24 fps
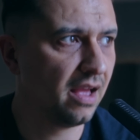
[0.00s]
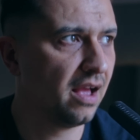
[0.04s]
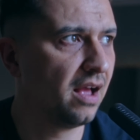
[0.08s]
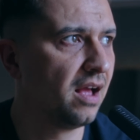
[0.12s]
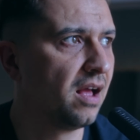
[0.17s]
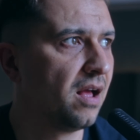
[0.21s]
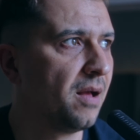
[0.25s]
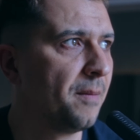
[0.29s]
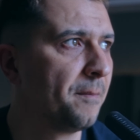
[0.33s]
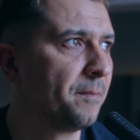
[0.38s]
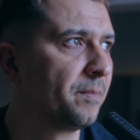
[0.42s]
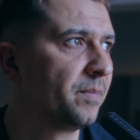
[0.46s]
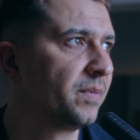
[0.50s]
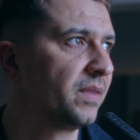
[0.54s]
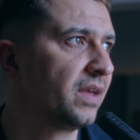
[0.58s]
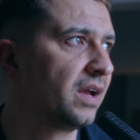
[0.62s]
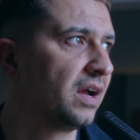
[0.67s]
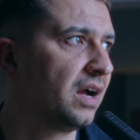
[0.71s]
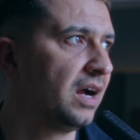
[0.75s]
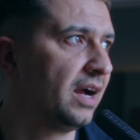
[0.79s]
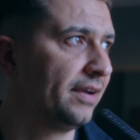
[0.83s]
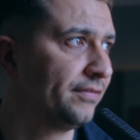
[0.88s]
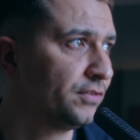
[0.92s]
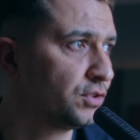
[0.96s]

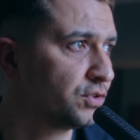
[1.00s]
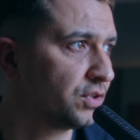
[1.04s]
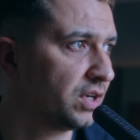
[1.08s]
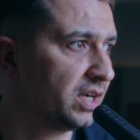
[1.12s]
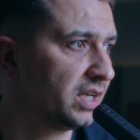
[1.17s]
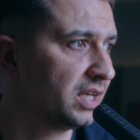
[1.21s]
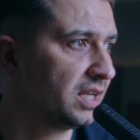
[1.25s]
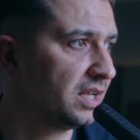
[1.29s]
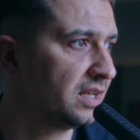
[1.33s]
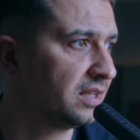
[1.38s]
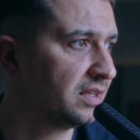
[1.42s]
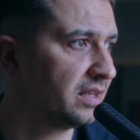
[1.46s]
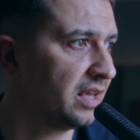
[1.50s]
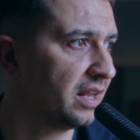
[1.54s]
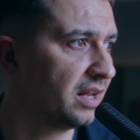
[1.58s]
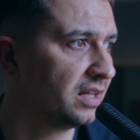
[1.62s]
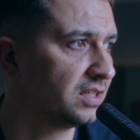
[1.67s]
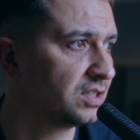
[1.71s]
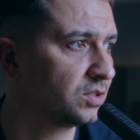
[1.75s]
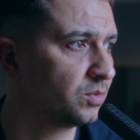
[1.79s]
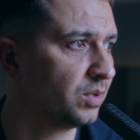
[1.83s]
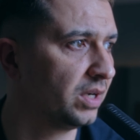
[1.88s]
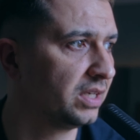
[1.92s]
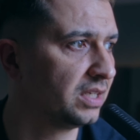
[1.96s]
I've tried it and
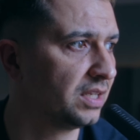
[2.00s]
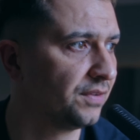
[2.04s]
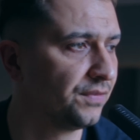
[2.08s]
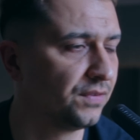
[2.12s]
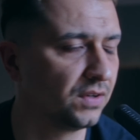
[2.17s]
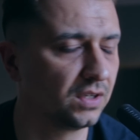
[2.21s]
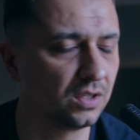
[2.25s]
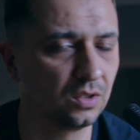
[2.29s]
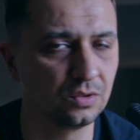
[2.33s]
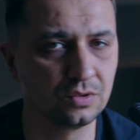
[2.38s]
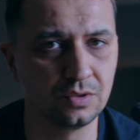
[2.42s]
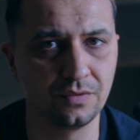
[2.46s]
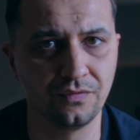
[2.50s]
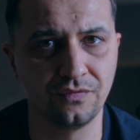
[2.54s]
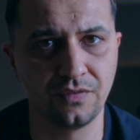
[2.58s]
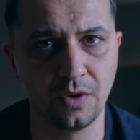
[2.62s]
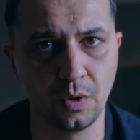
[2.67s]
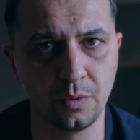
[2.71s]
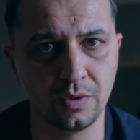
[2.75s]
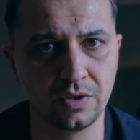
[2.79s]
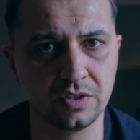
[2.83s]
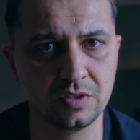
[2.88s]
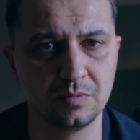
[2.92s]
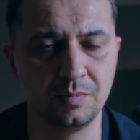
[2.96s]
it's quite difficult to
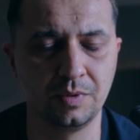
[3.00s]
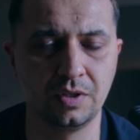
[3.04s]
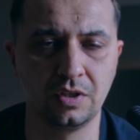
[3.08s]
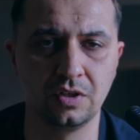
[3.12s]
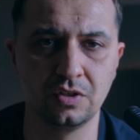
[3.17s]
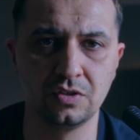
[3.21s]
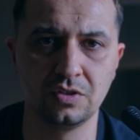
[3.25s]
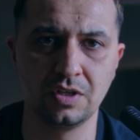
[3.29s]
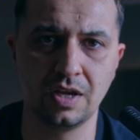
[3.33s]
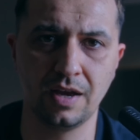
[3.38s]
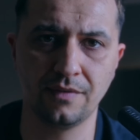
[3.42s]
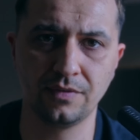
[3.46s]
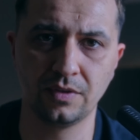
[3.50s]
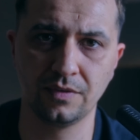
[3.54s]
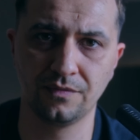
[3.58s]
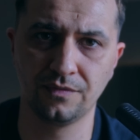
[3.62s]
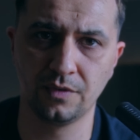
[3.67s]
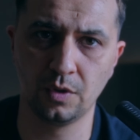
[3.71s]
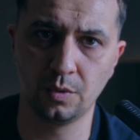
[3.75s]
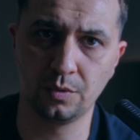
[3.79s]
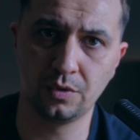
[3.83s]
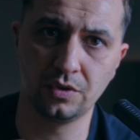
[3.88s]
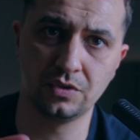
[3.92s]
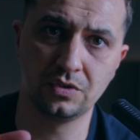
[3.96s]
focus because you have to
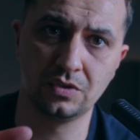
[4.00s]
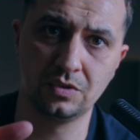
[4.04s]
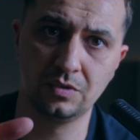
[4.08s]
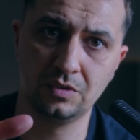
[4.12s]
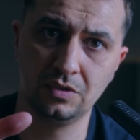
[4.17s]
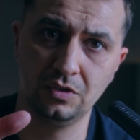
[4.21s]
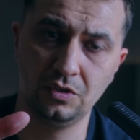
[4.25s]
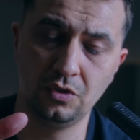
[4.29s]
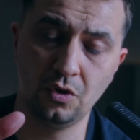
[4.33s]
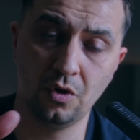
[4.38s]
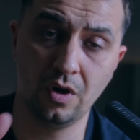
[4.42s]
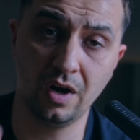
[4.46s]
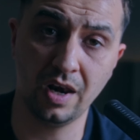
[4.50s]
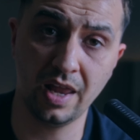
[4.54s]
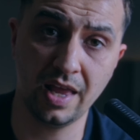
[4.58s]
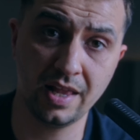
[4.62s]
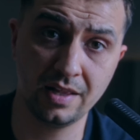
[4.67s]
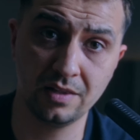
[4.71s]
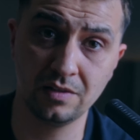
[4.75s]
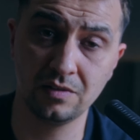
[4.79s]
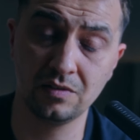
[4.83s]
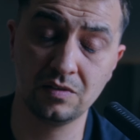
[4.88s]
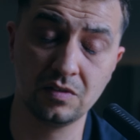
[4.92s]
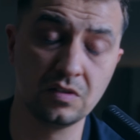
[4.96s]
focus your
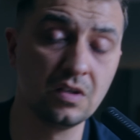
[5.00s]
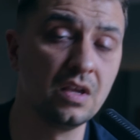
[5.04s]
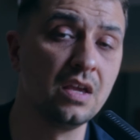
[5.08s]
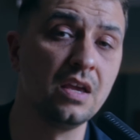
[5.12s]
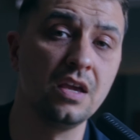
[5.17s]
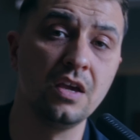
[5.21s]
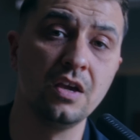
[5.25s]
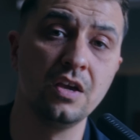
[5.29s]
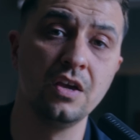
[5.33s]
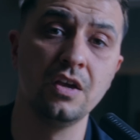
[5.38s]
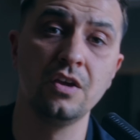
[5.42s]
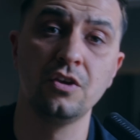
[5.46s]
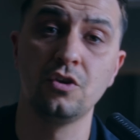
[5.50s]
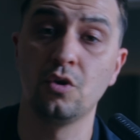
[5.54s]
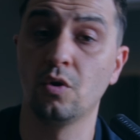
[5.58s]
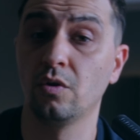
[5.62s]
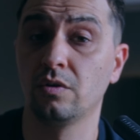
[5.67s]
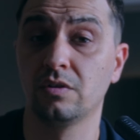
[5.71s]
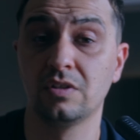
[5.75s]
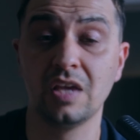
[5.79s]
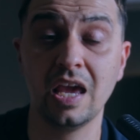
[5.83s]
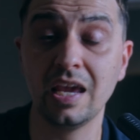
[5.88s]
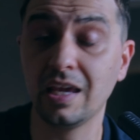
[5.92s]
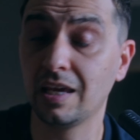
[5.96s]
lens, your
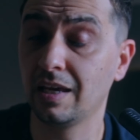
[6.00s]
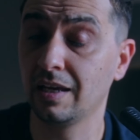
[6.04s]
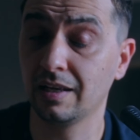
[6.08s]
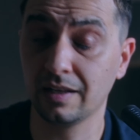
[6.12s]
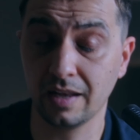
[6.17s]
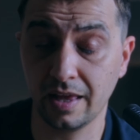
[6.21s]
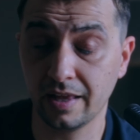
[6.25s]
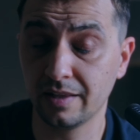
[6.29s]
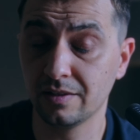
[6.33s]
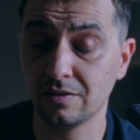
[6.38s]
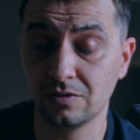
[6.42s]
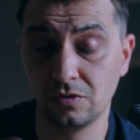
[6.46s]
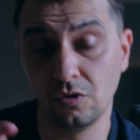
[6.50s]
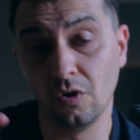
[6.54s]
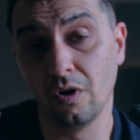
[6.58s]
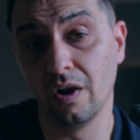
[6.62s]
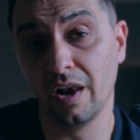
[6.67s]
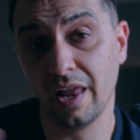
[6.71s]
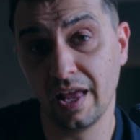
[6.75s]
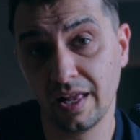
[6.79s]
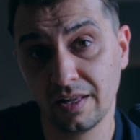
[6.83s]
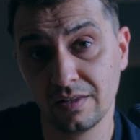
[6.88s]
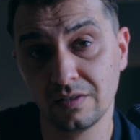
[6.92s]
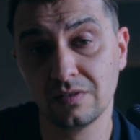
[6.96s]
taking lens, your
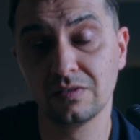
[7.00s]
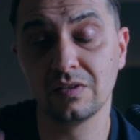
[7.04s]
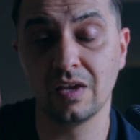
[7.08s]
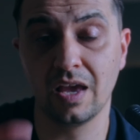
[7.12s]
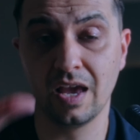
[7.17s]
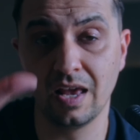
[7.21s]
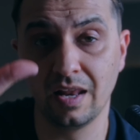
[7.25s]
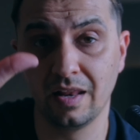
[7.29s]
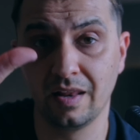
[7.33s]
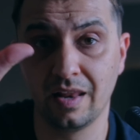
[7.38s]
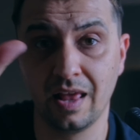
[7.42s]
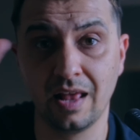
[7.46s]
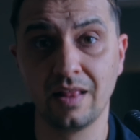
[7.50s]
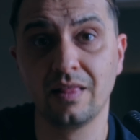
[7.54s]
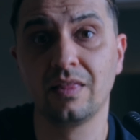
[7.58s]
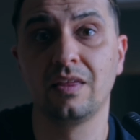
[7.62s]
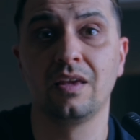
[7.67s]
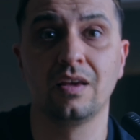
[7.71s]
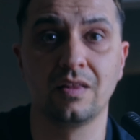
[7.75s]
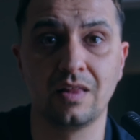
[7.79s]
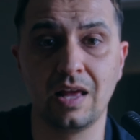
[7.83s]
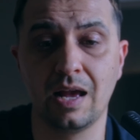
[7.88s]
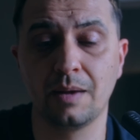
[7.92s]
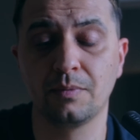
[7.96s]
lens, and then
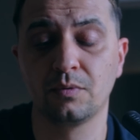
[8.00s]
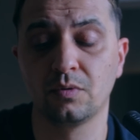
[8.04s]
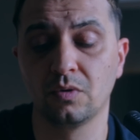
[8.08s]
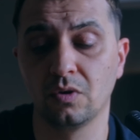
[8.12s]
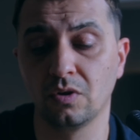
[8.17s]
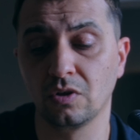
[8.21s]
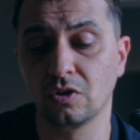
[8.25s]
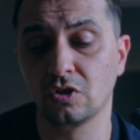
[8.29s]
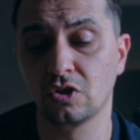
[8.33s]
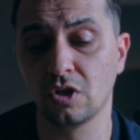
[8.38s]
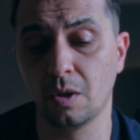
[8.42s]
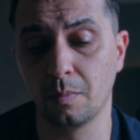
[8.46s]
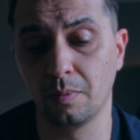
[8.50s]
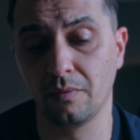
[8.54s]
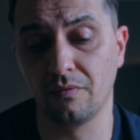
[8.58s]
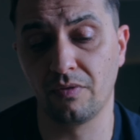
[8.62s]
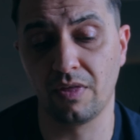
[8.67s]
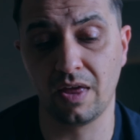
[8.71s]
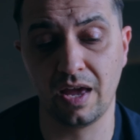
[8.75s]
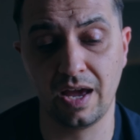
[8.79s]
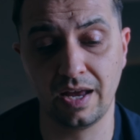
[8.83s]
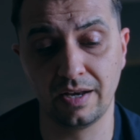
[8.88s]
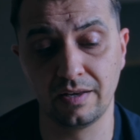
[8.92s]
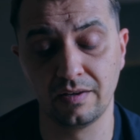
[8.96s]
the adapter on top of
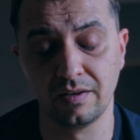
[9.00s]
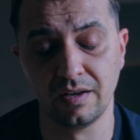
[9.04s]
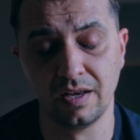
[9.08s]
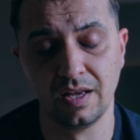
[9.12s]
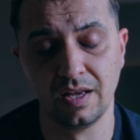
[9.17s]
that.